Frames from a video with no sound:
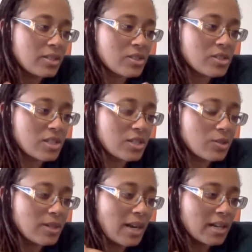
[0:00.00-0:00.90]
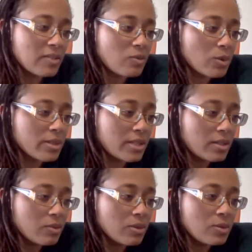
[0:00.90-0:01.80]
they're still kind of
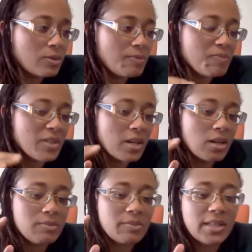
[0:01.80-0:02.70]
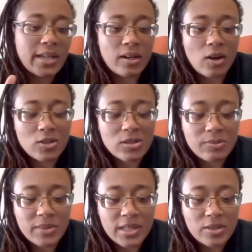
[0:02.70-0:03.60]
working through. There are
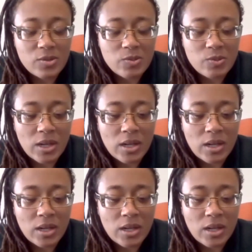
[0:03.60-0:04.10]
some things,